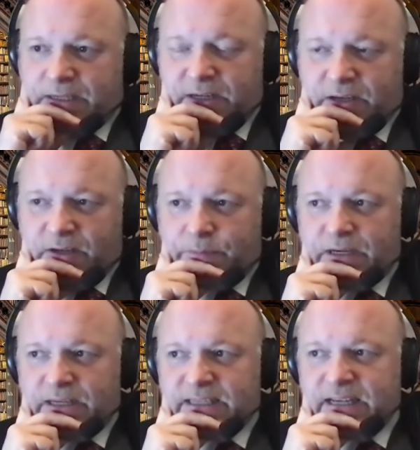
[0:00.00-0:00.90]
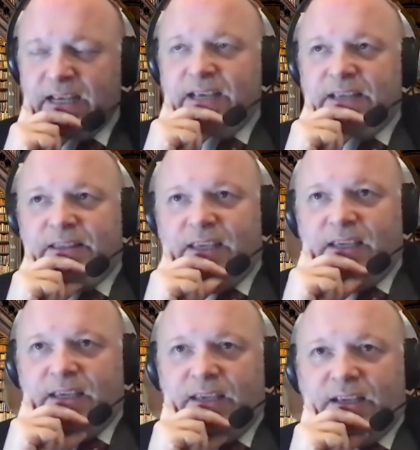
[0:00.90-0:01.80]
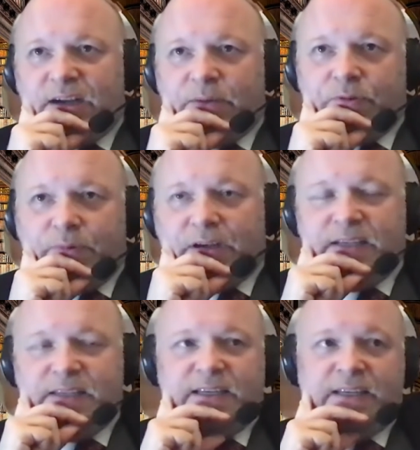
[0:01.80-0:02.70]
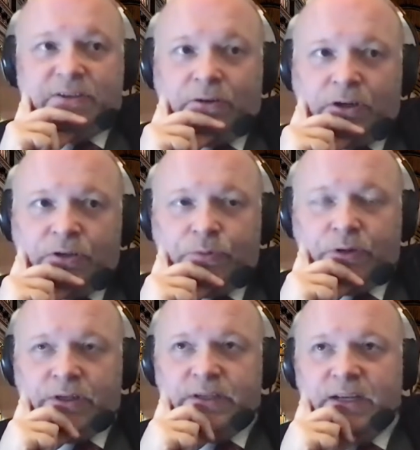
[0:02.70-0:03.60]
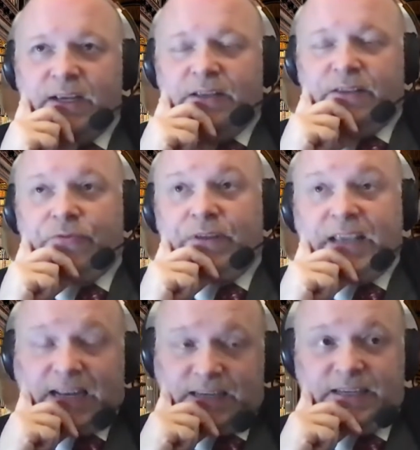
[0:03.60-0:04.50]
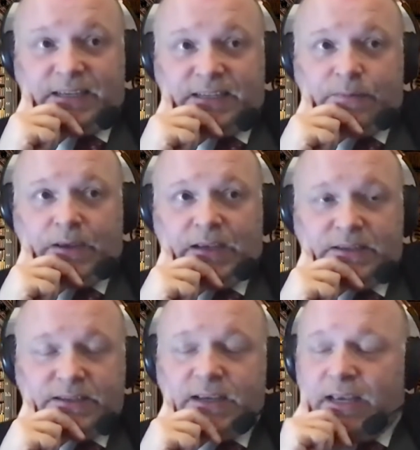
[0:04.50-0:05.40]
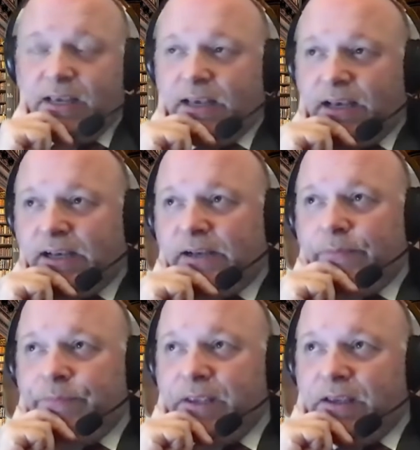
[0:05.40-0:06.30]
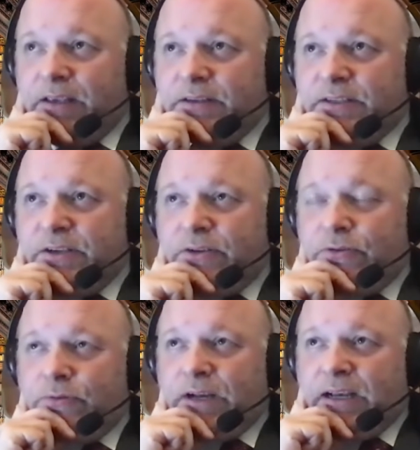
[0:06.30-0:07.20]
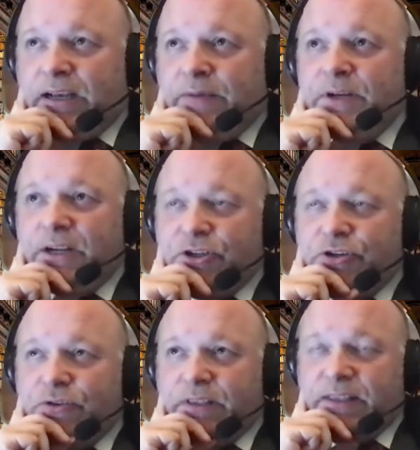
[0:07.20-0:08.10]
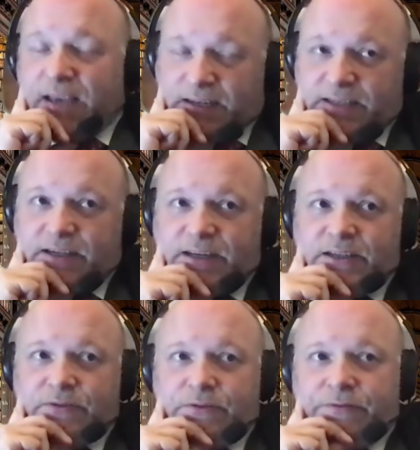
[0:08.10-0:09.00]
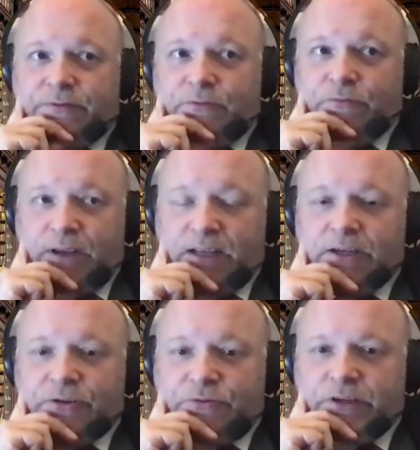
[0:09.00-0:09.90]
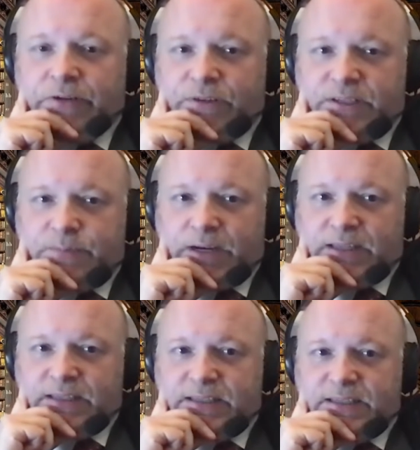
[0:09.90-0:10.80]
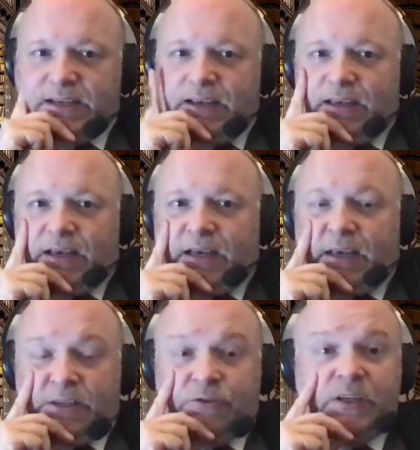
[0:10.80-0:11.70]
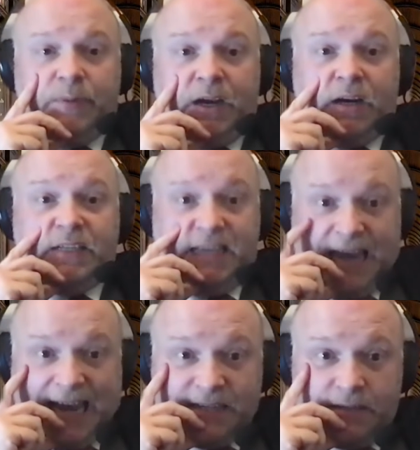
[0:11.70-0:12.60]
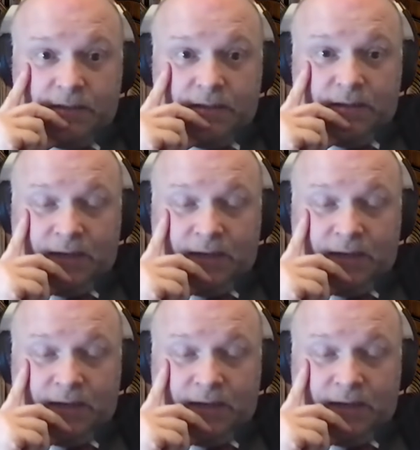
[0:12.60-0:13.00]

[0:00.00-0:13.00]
big data companies. The compromise is awkward. The reality is a mess. So I'm not sure that that kind of regulatory response is going to be hard to get